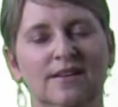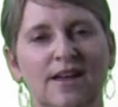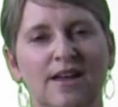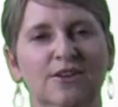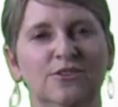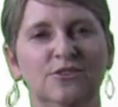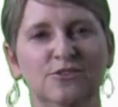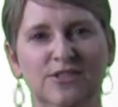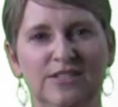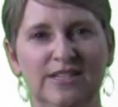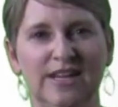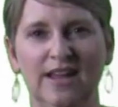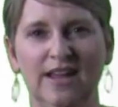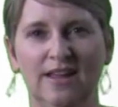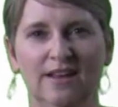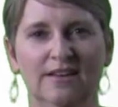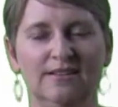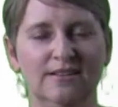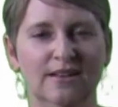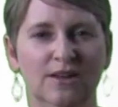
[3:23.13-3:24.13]

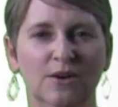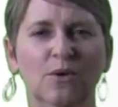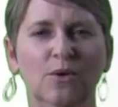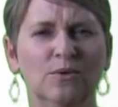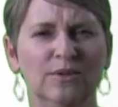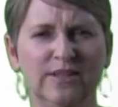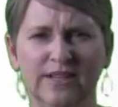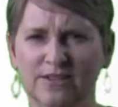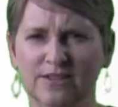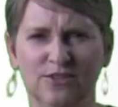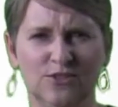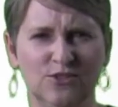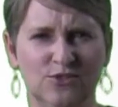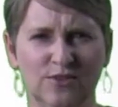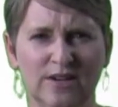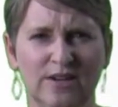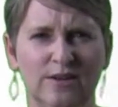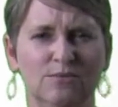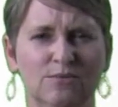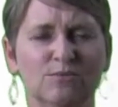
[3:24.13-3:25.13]
understand a whole
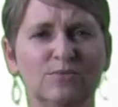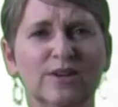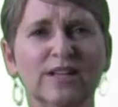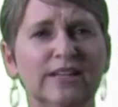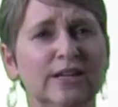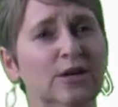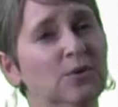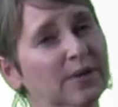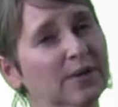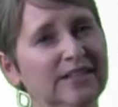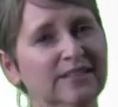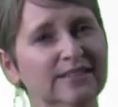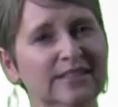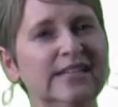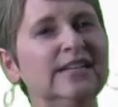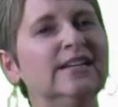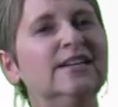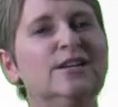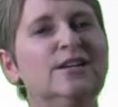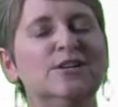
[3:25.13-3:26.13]
industry really
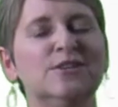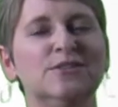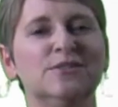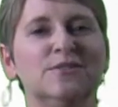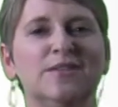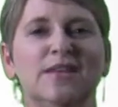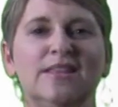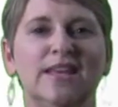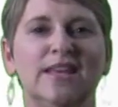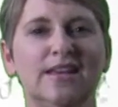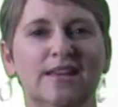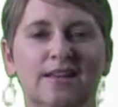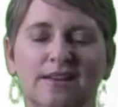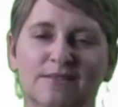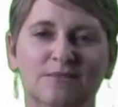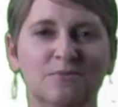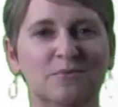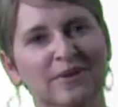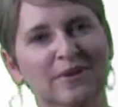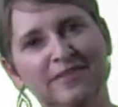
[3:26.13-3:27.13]
quickly so that they
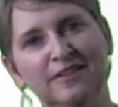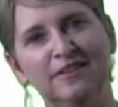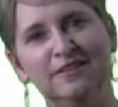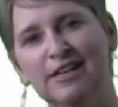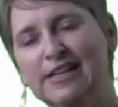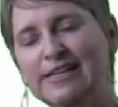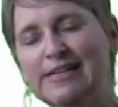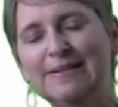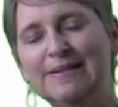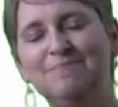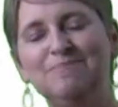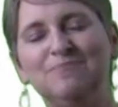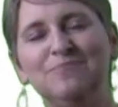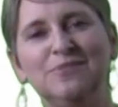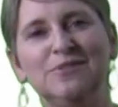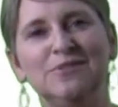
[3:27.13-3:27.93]
can win the client.